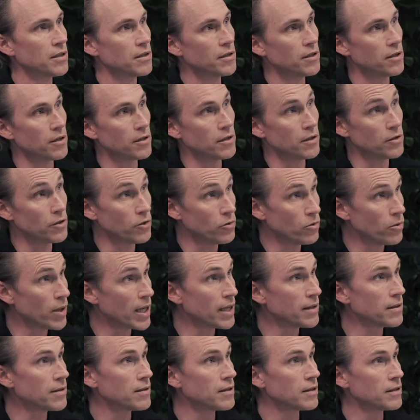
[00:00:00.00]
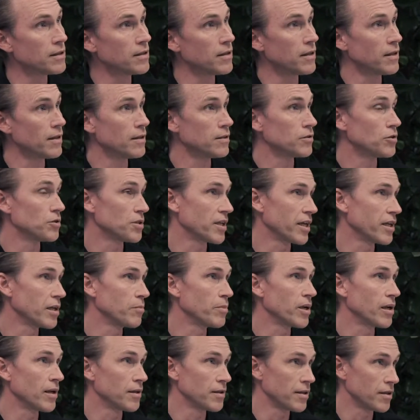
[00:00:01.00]
the UN
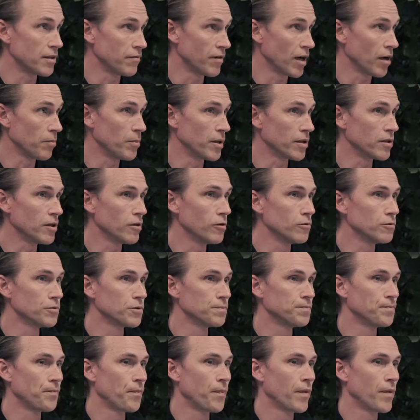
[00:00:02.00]
Sustainability Development Goals.